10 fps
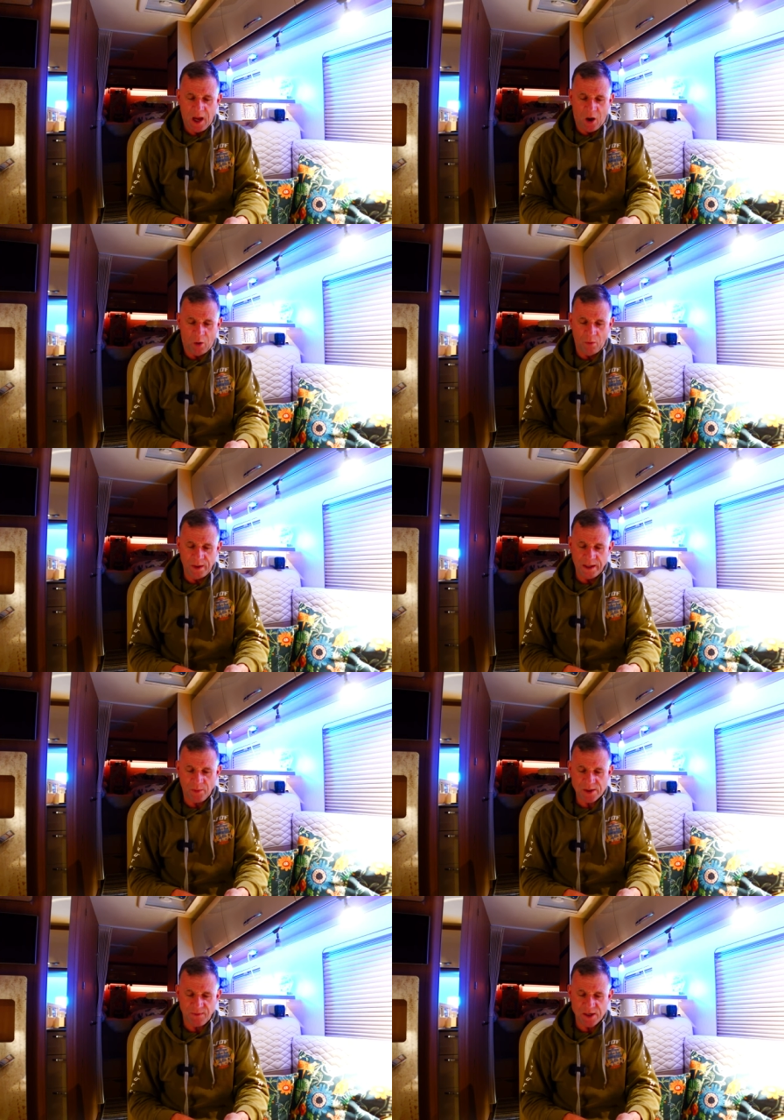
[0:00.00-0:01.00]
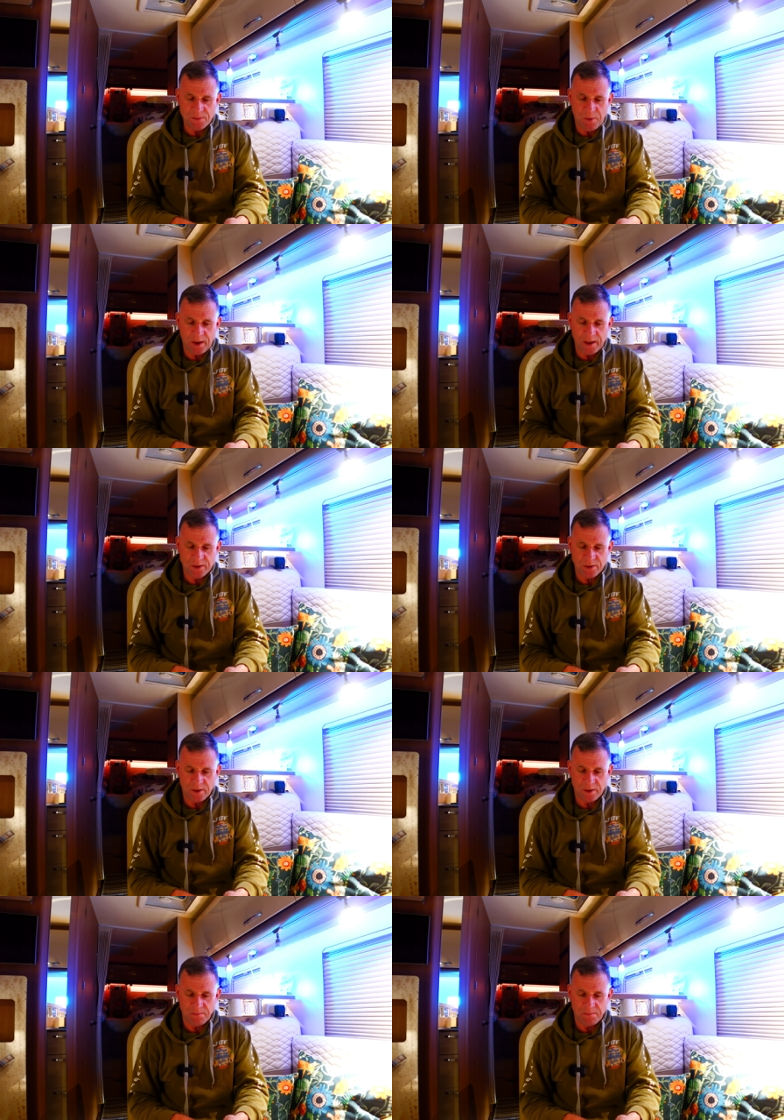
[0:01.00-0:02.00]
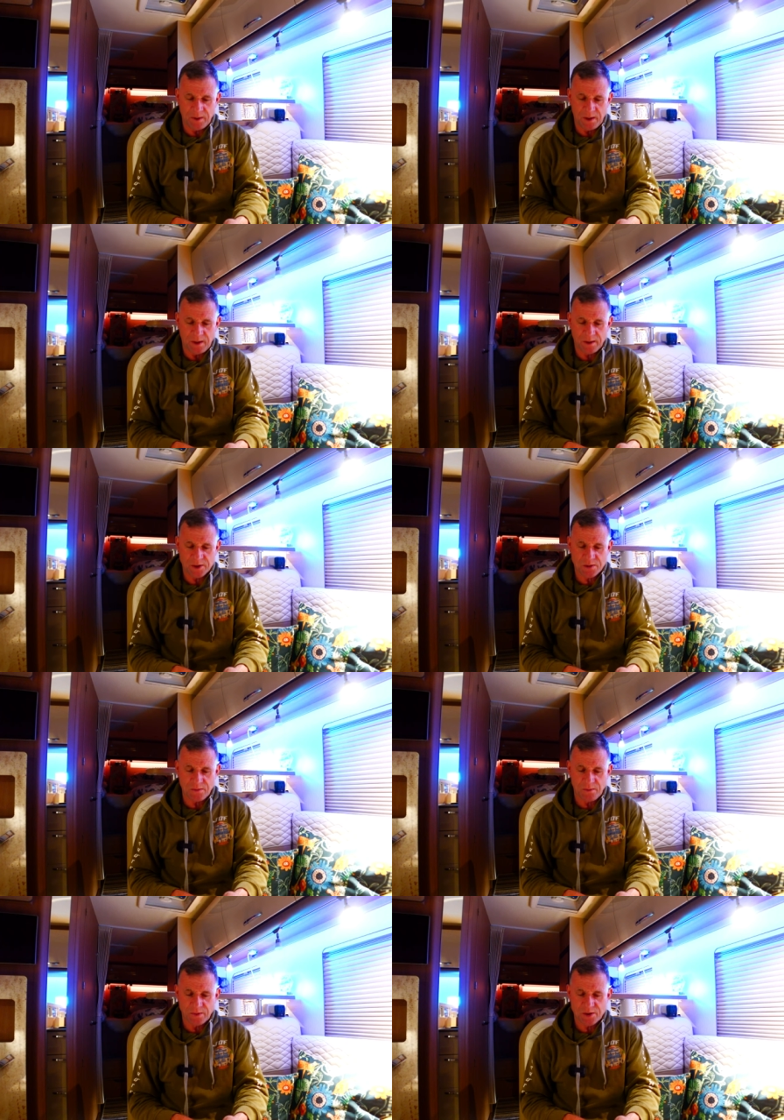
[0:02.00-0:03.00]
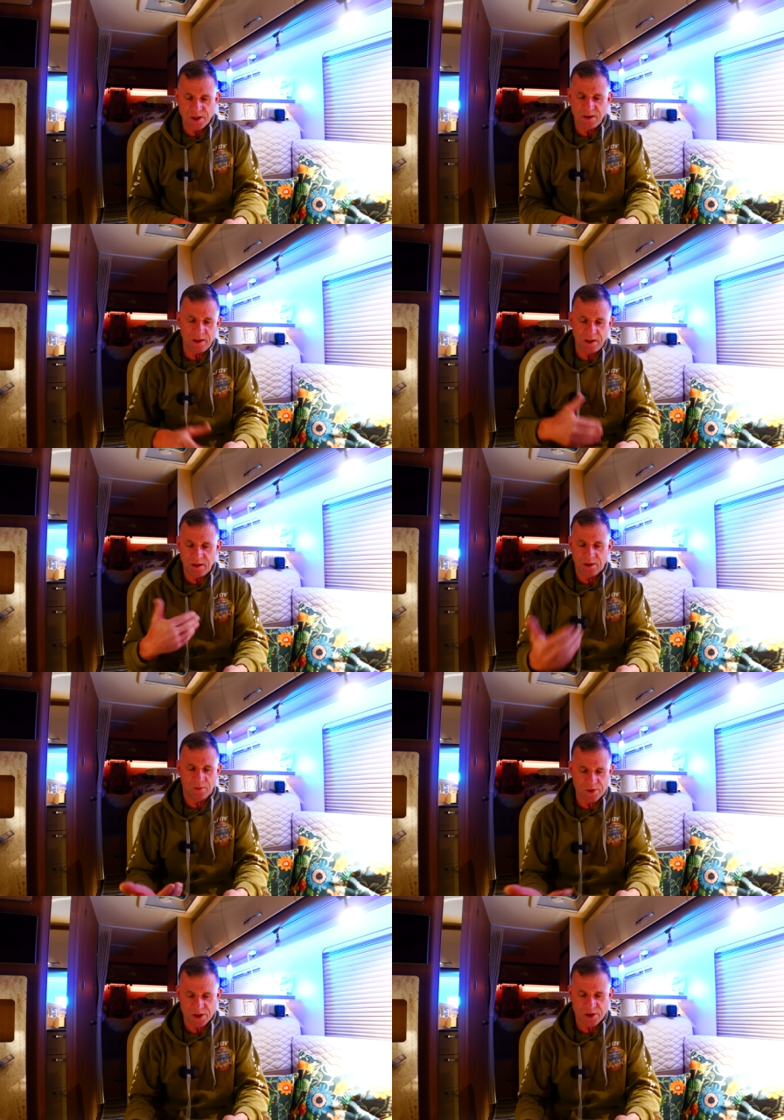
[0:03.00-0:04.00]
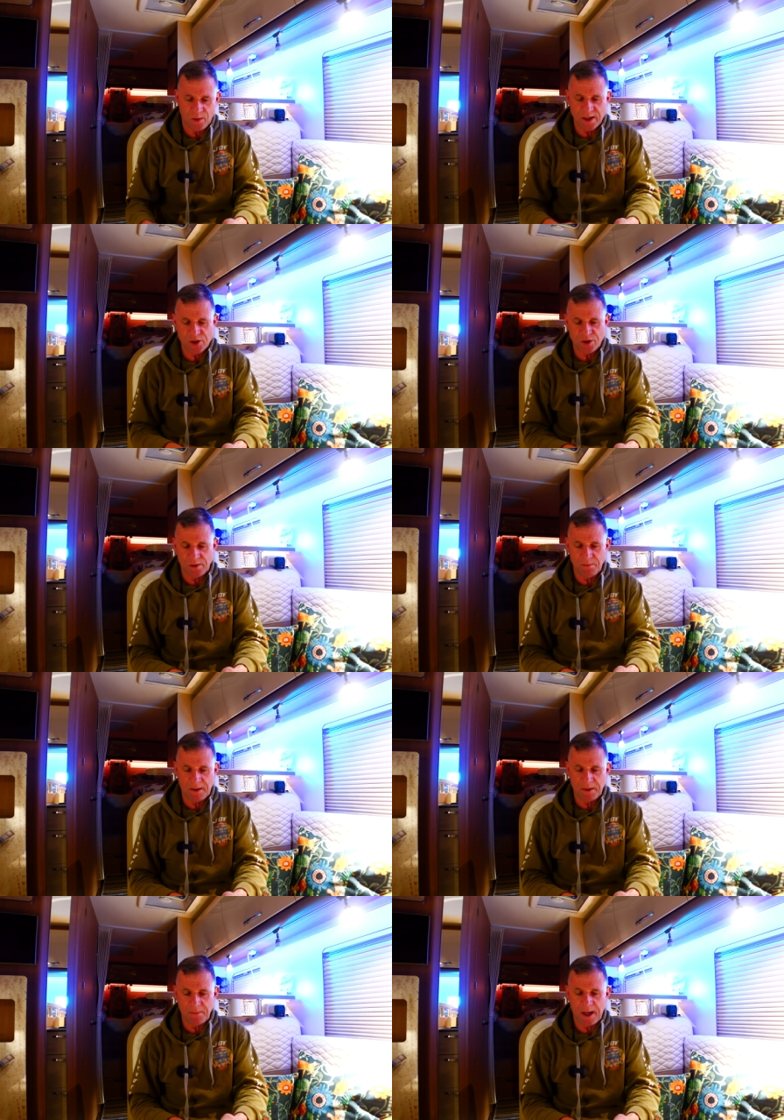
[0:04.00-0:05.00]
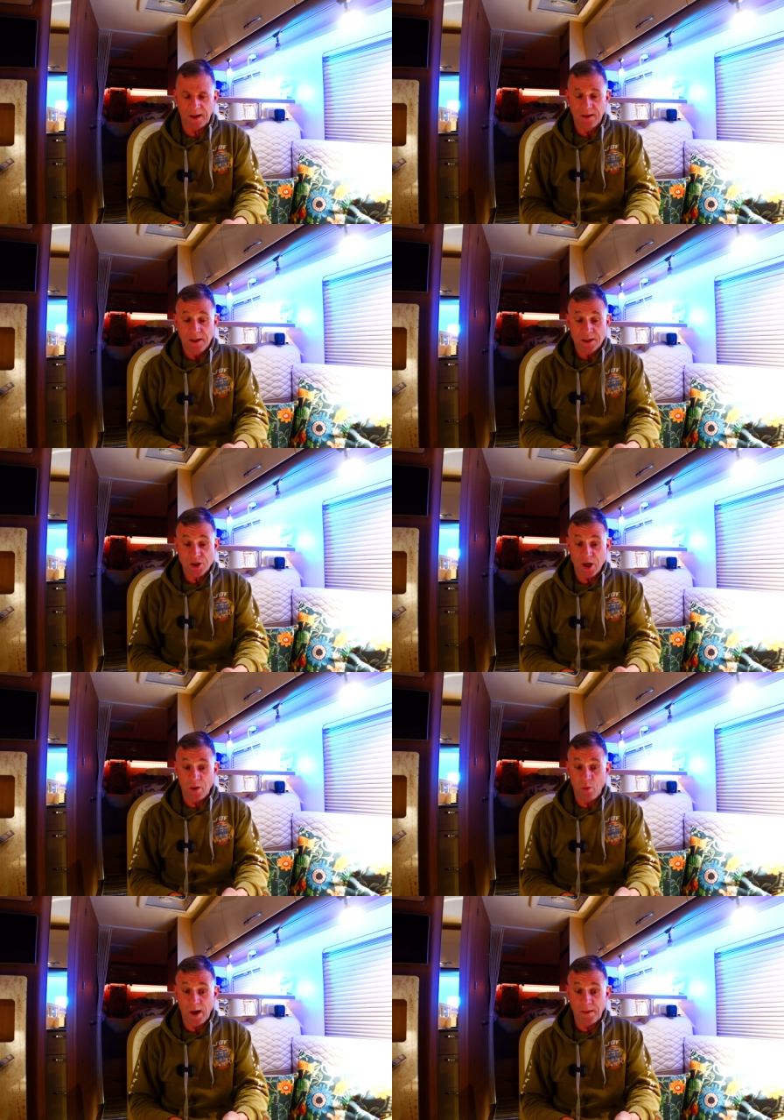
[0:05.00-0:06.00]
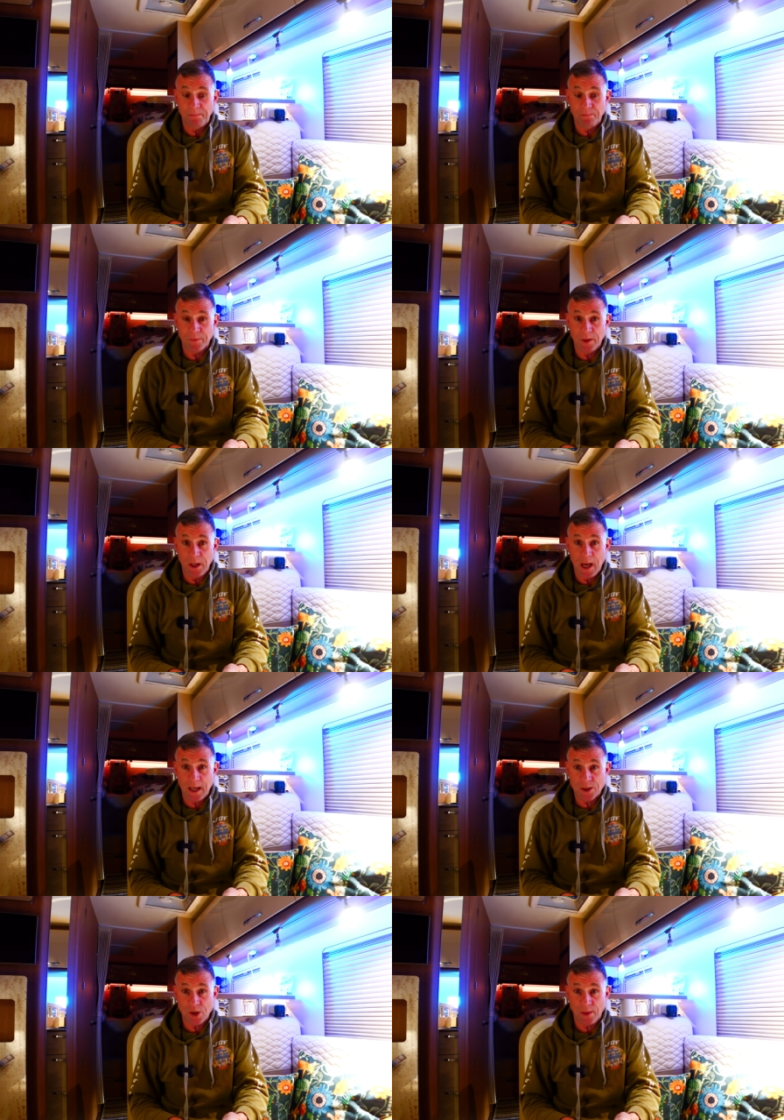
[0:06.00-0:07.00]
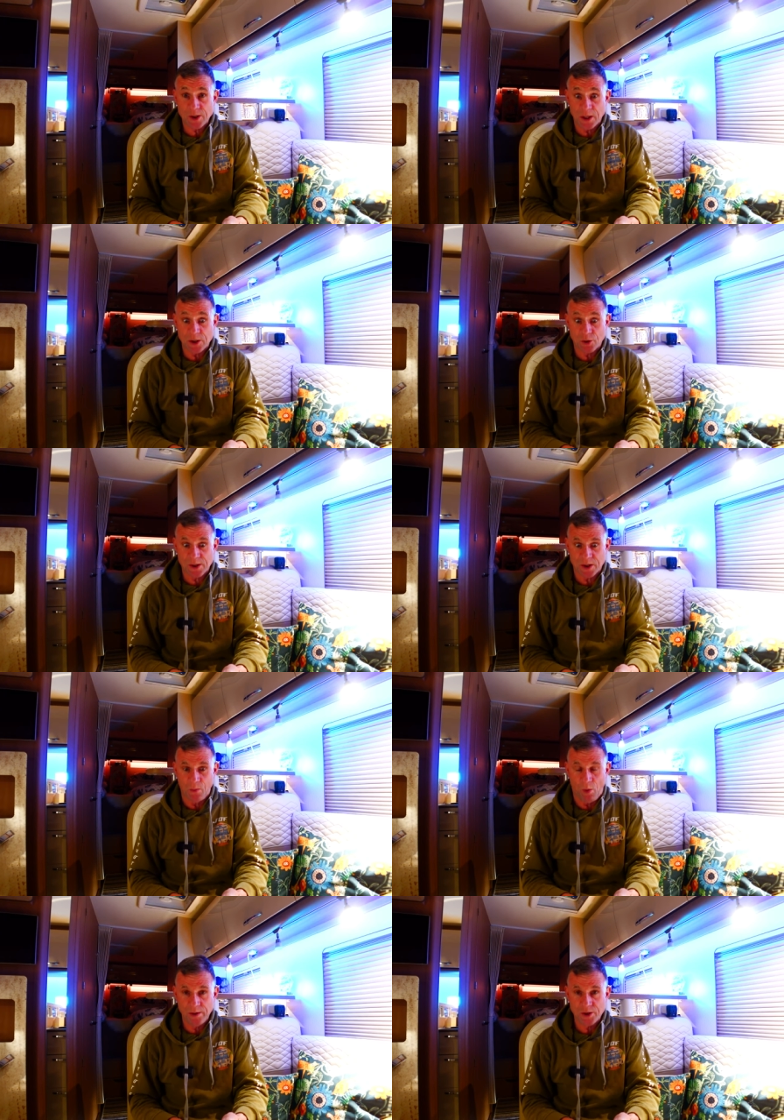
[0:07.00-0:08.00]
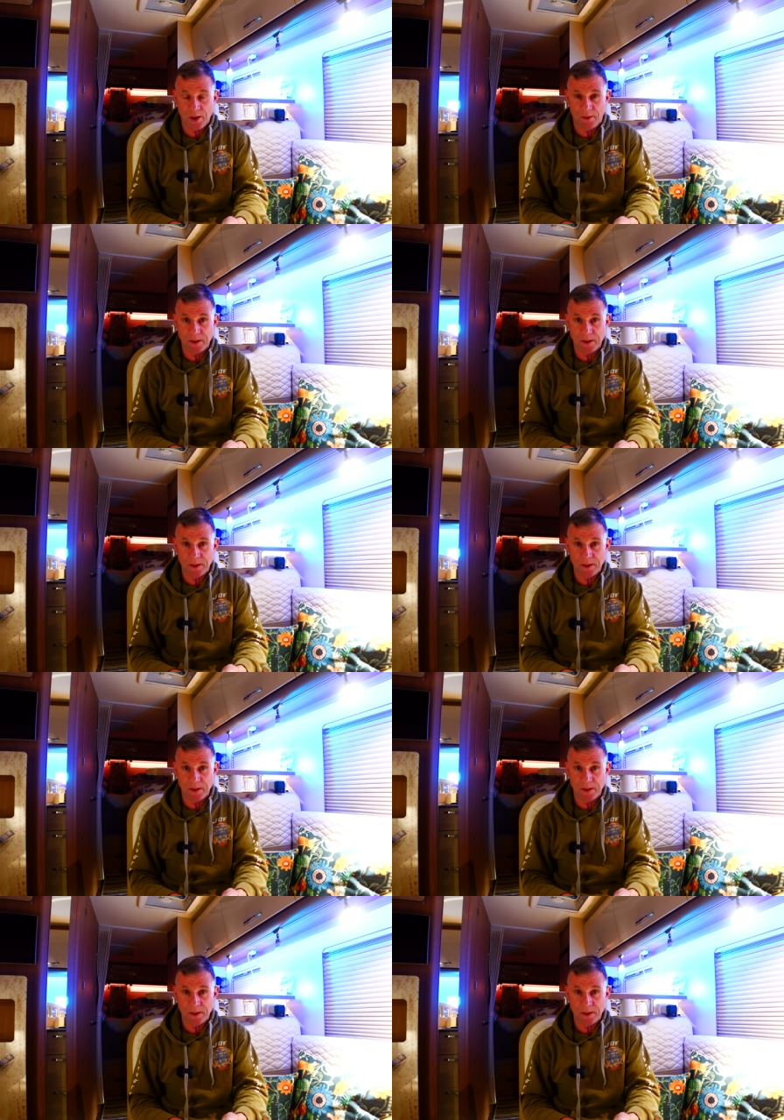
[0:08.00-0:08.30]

on the reservation page you can uh, see the current situation blah blah blah so um, yeah so that's an interesting one so that'll